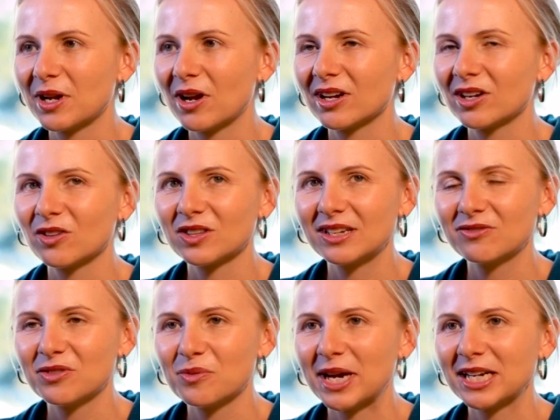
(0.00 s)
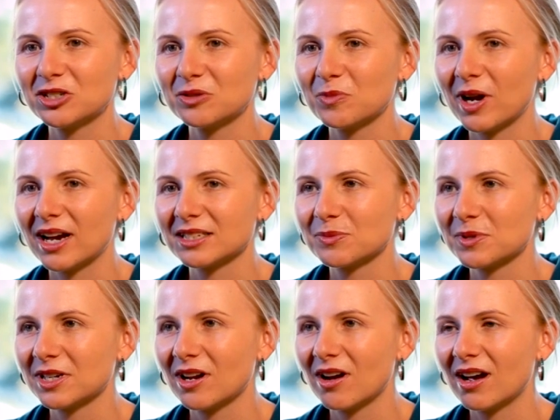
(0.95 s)
When I got the information, my
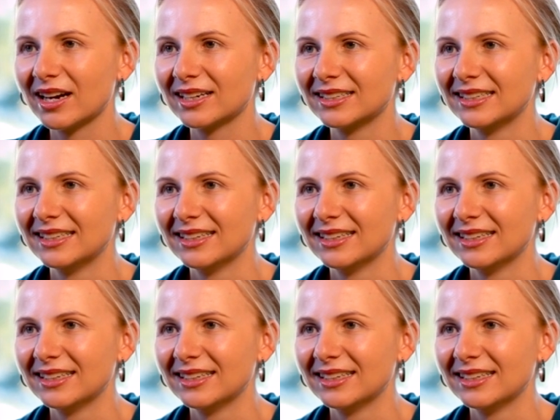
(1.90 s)
husband and I